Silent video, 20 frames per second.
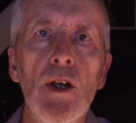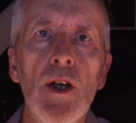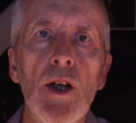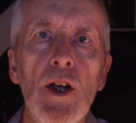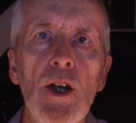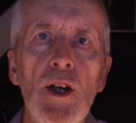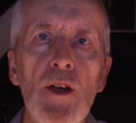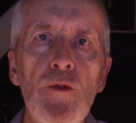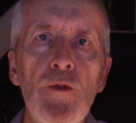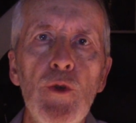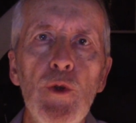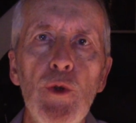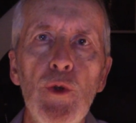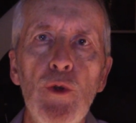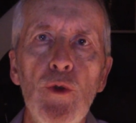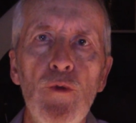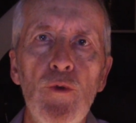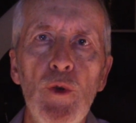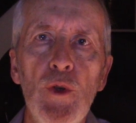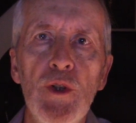After
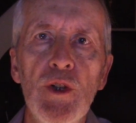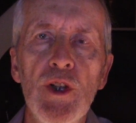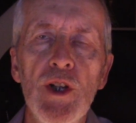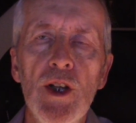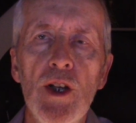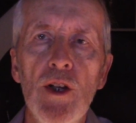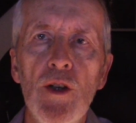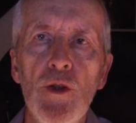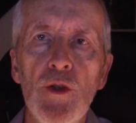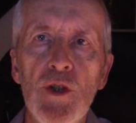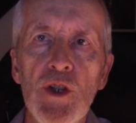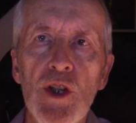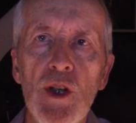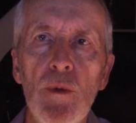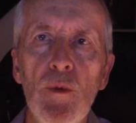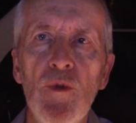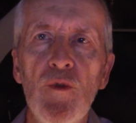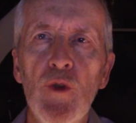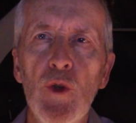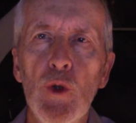you've written down
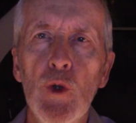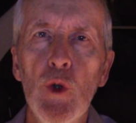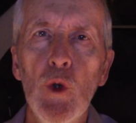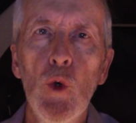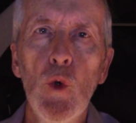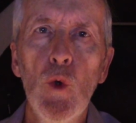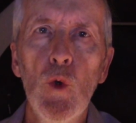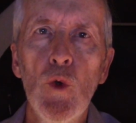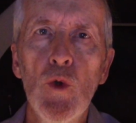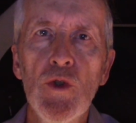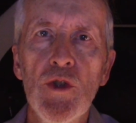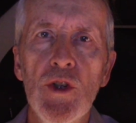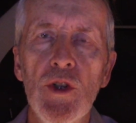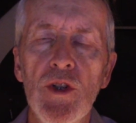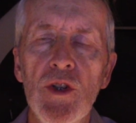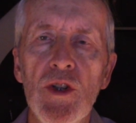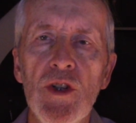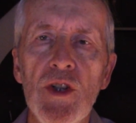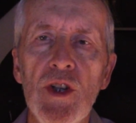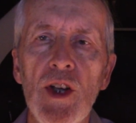some of your goals
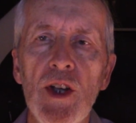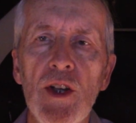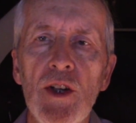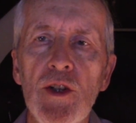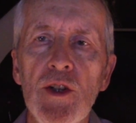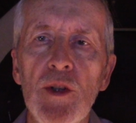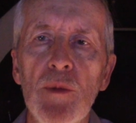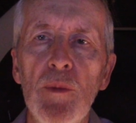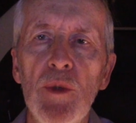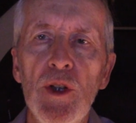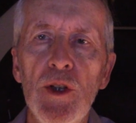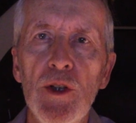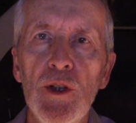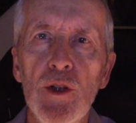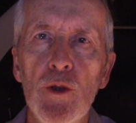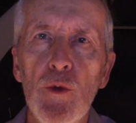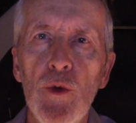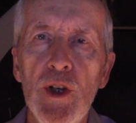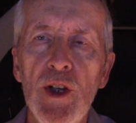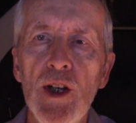and decided to build a
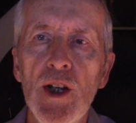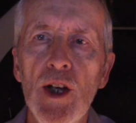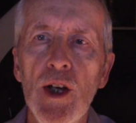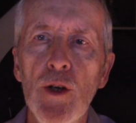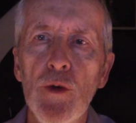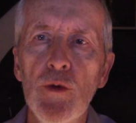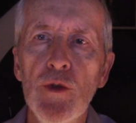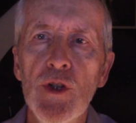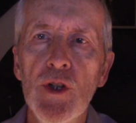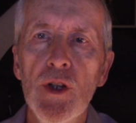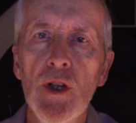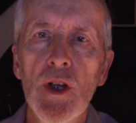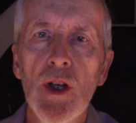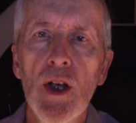greenhouse,